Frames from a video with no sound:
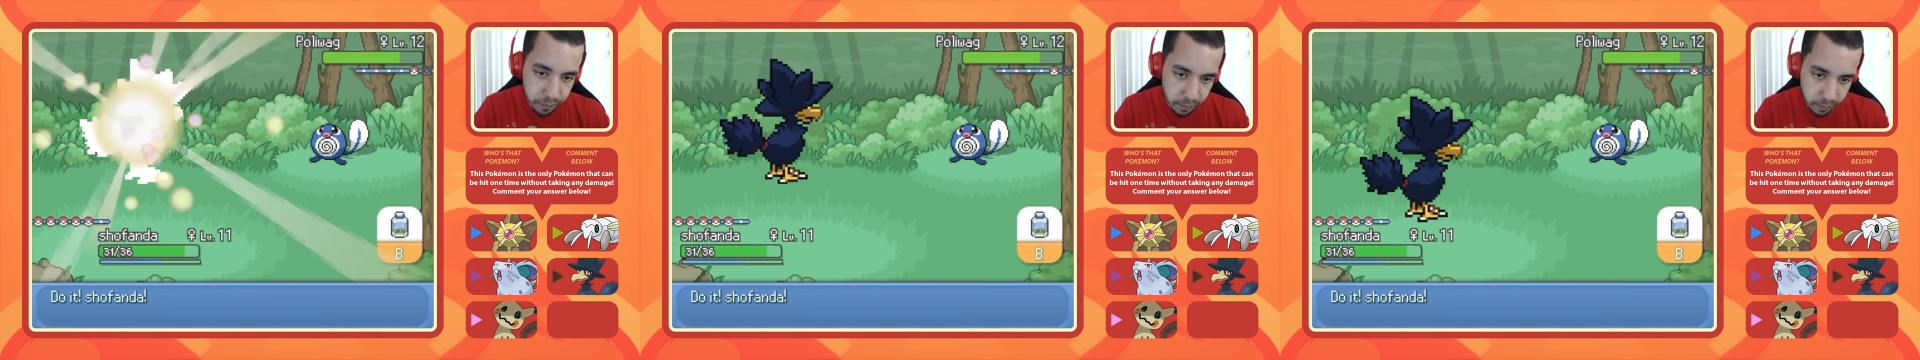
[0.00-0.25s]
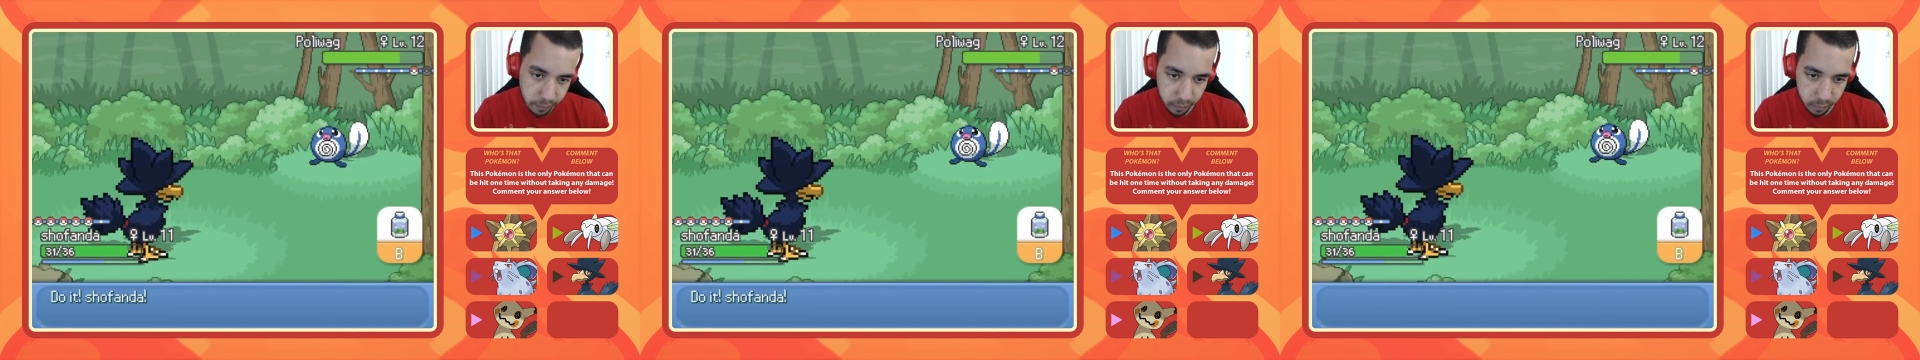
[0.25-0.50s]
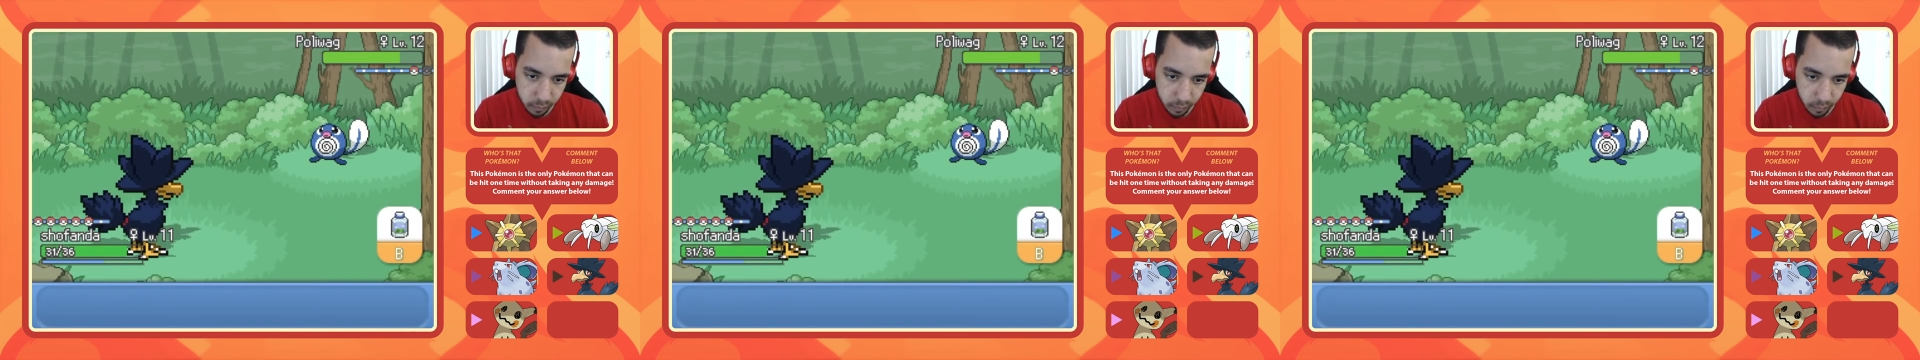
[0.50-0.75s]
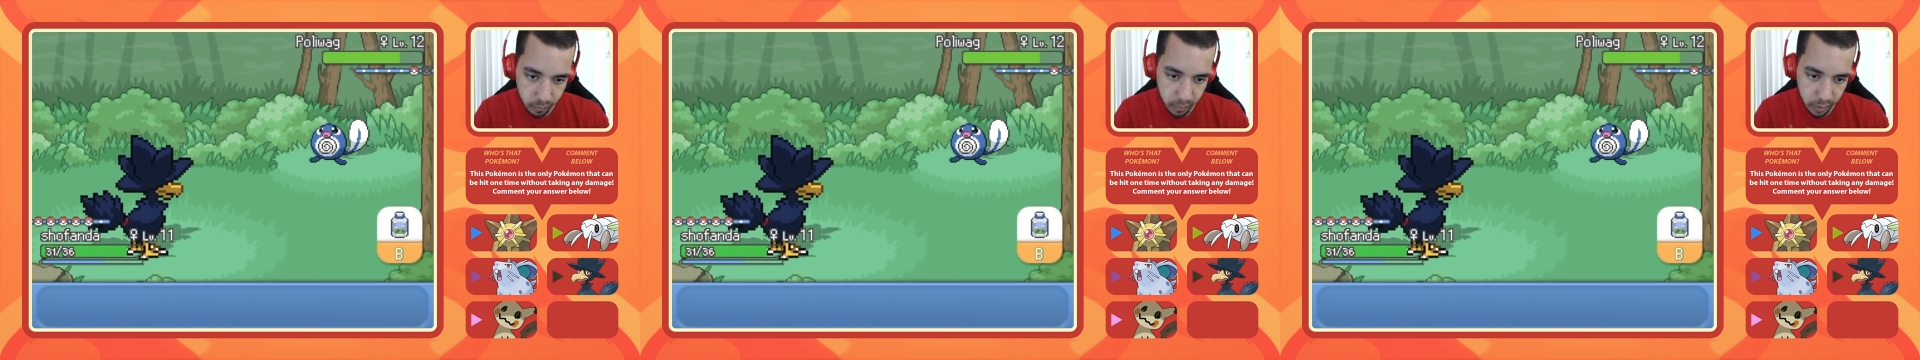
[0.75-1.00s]

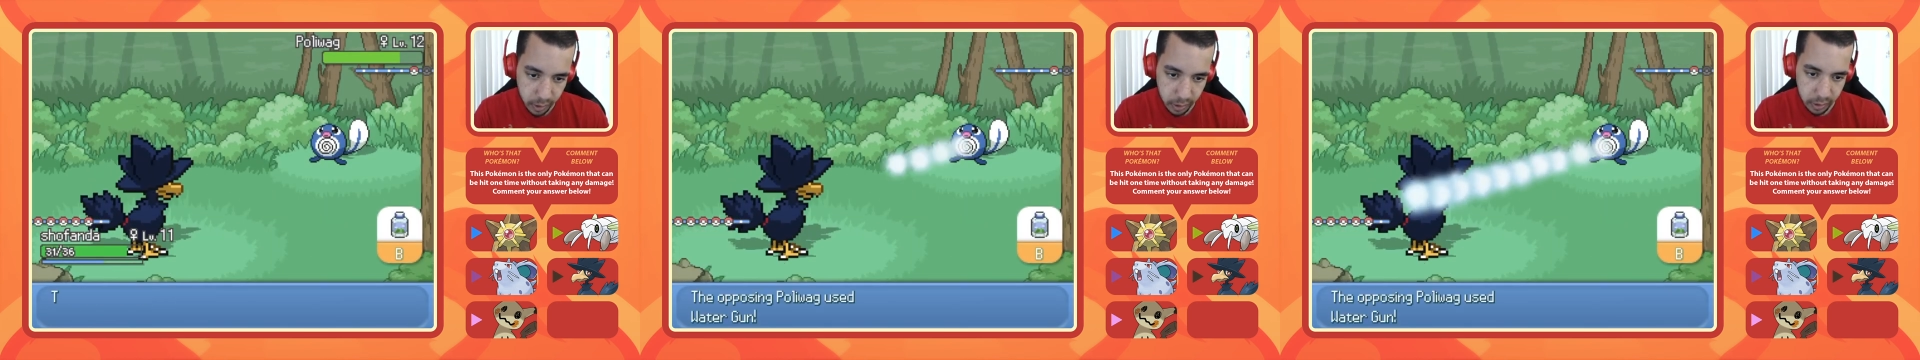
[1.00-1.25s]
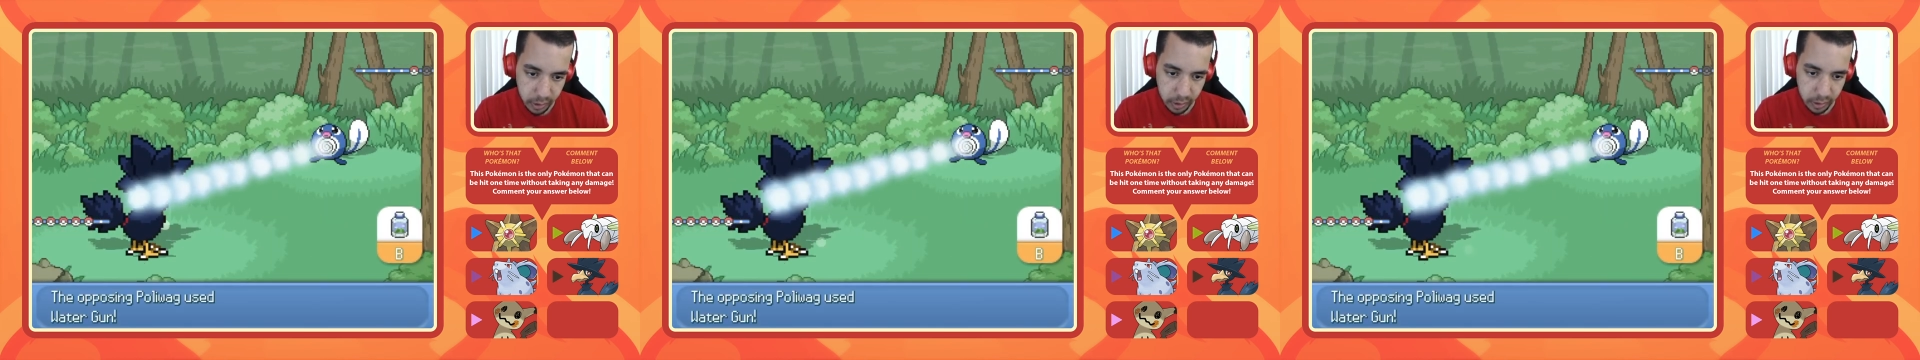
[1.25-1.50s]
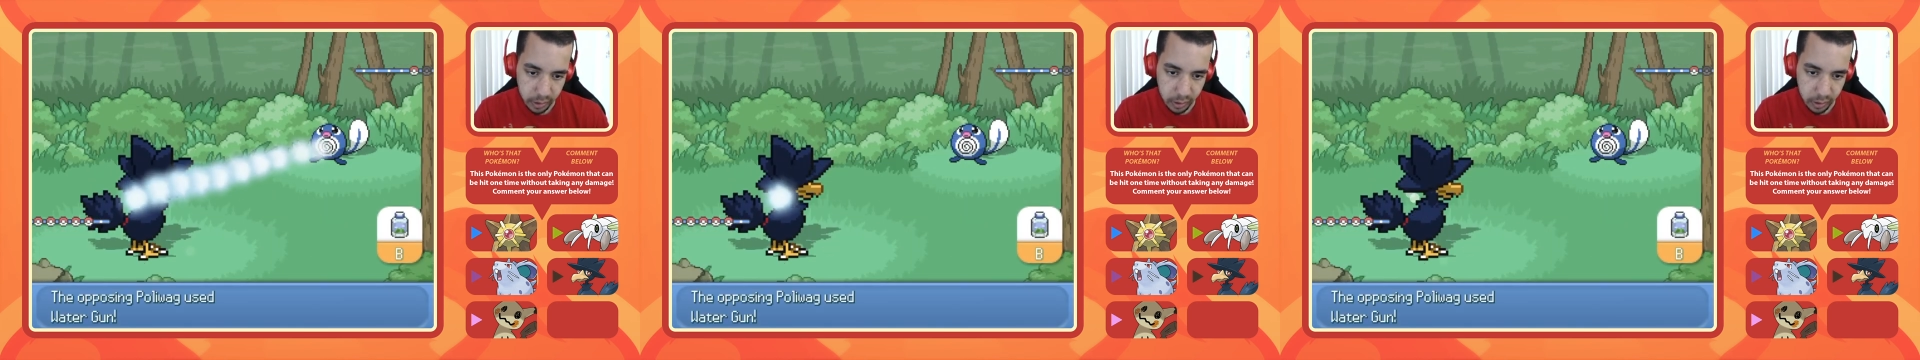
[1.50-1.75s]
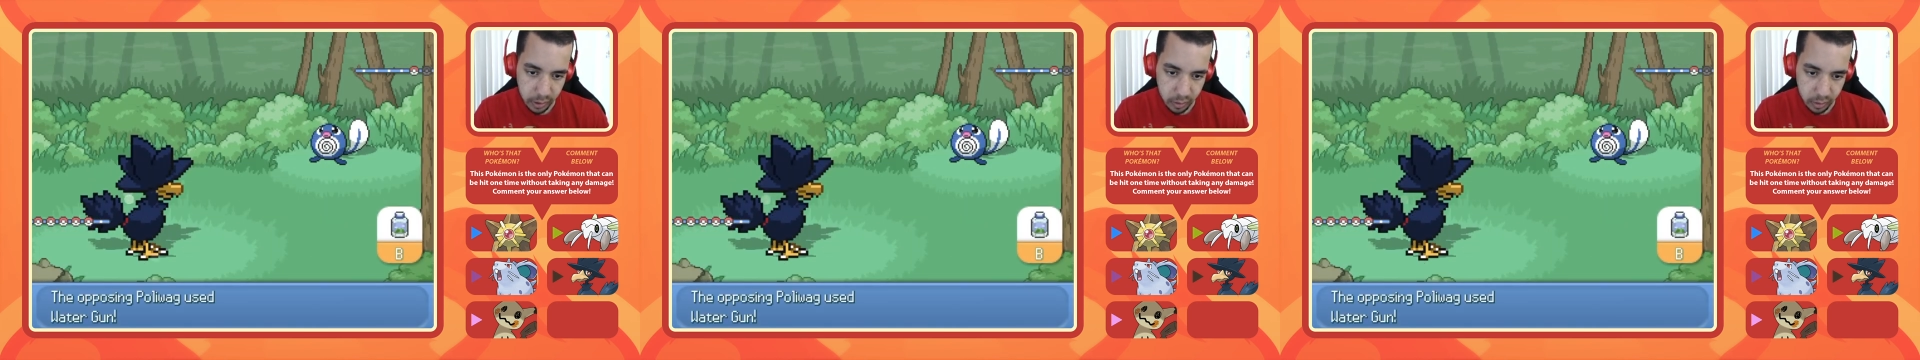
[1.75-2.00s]

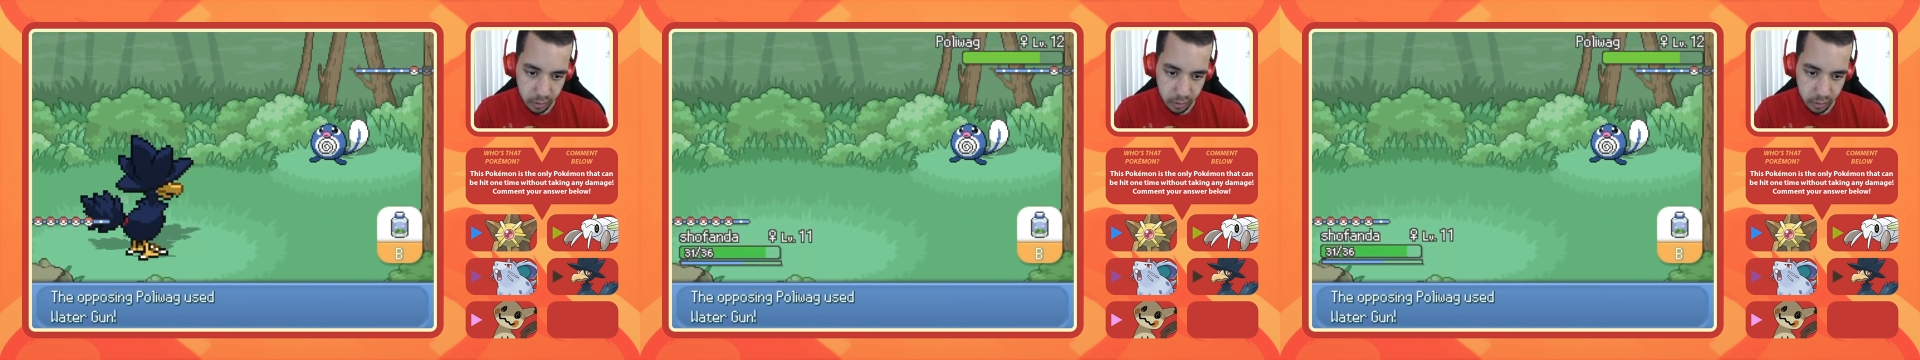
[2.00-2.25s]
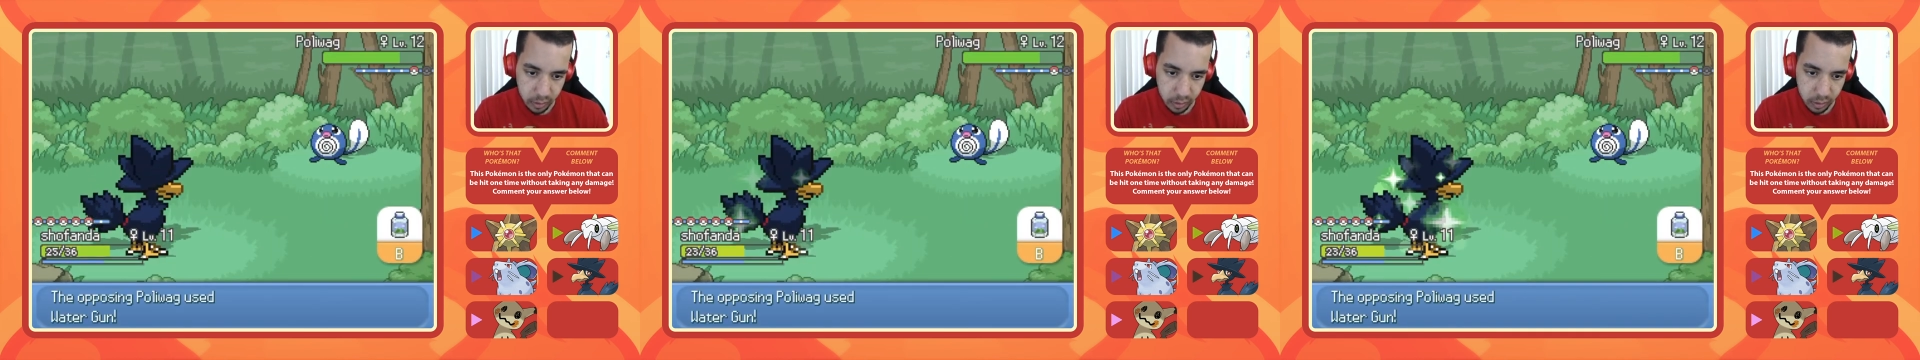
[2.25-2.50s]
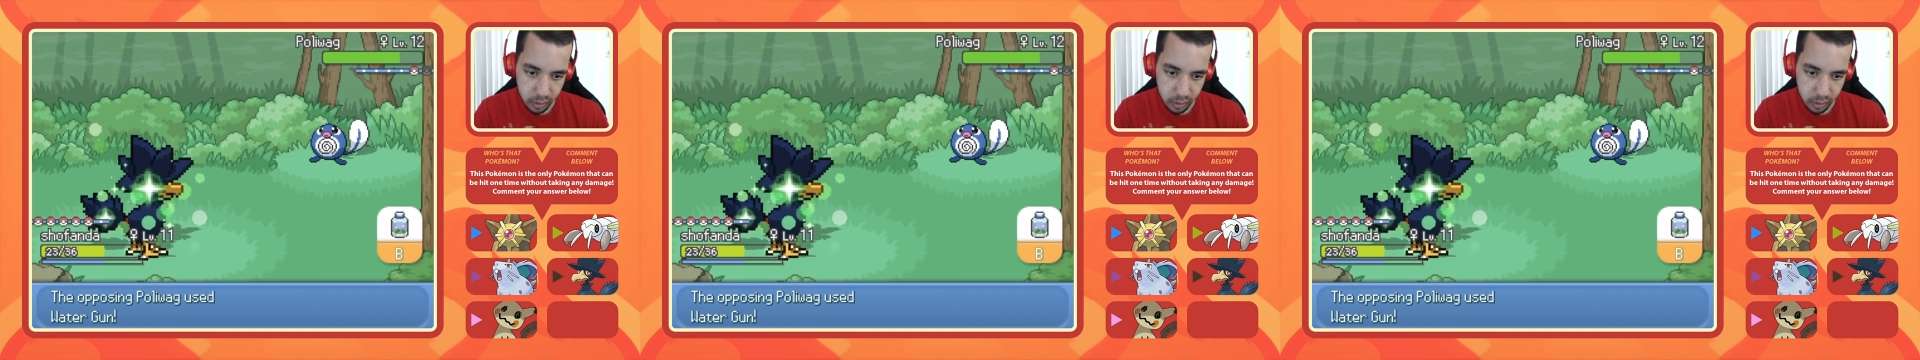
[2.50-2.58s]
Nobody speaks.